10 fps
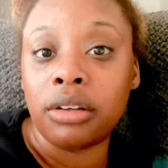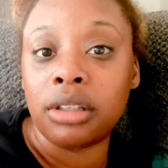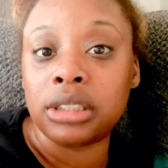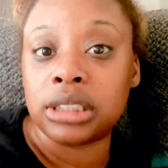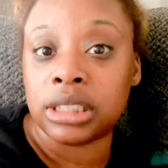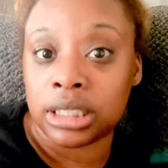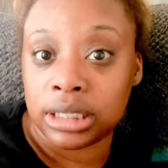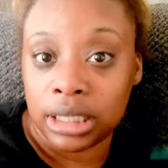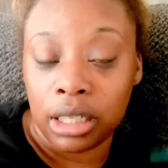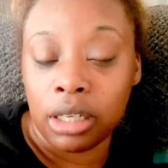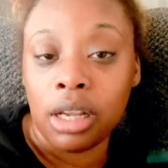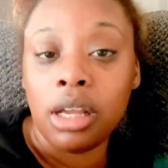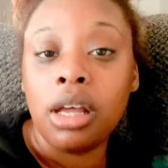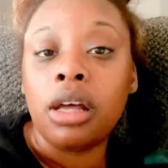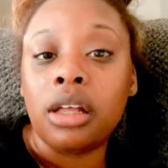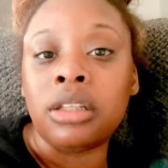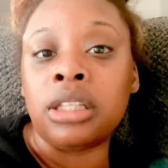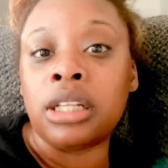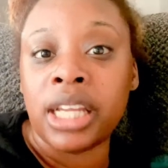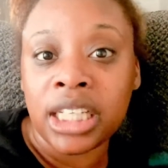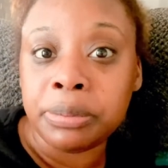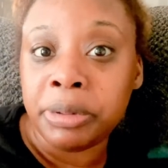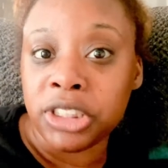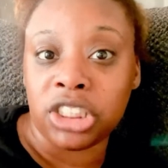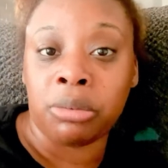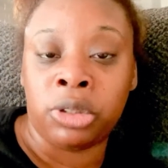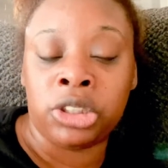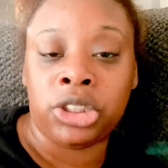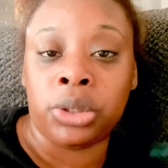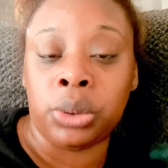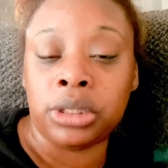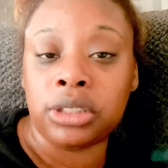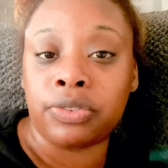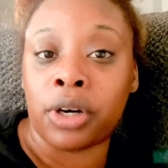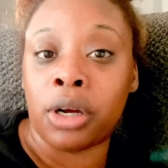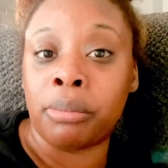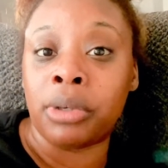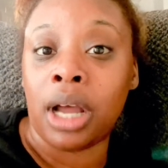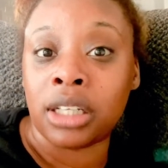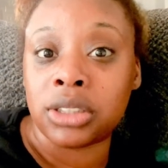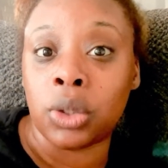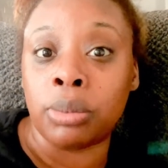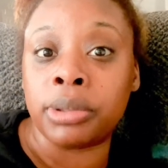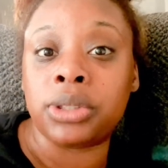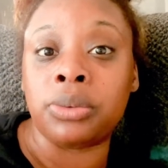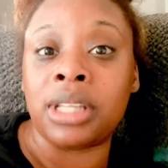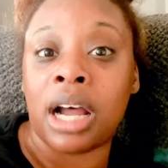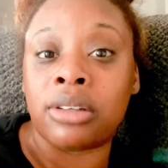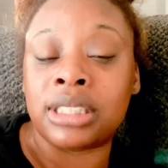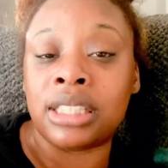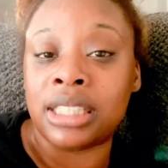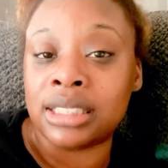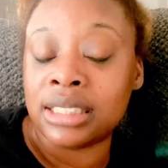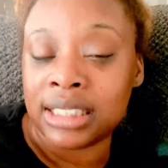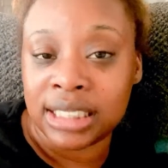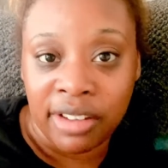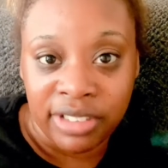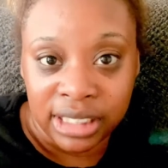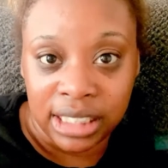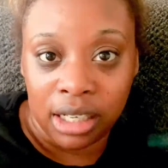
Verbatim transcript: sixteen. The next picture I'm going to show you is from October two thousand seventeen.